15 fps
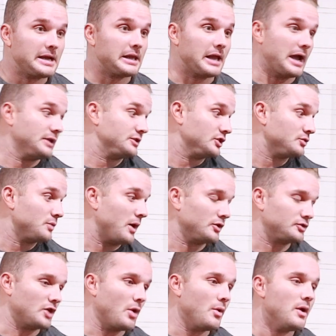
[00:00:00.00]
clients as
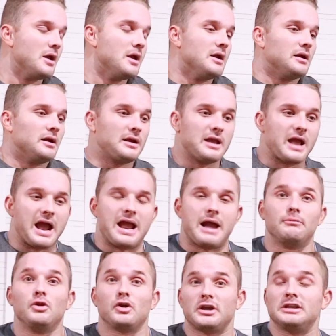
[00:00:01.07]
well. So I
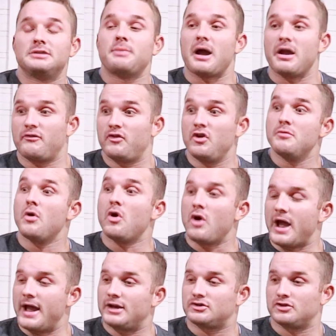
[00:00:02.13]
am looking to buy a few
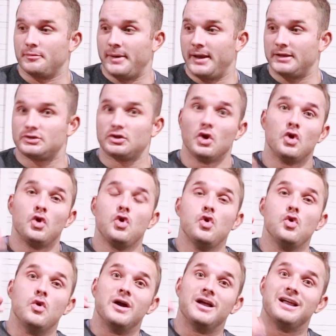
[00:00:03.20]
more extra bits.
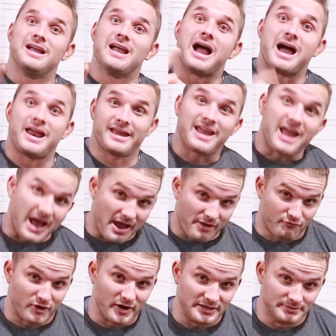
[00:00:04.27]
Ooh, and a
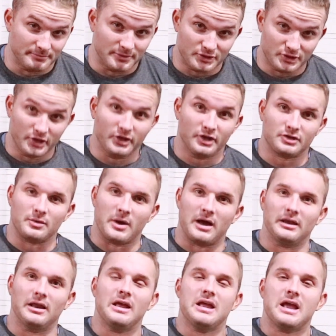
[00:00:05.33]
calf raising machine as
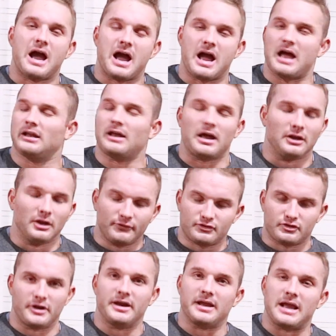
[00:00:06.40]
well. I love
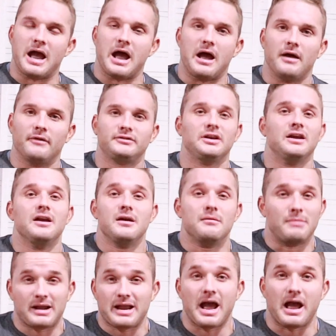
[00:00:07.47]
training calves.
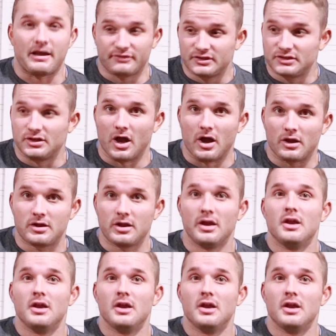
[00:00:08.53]
My calves suck.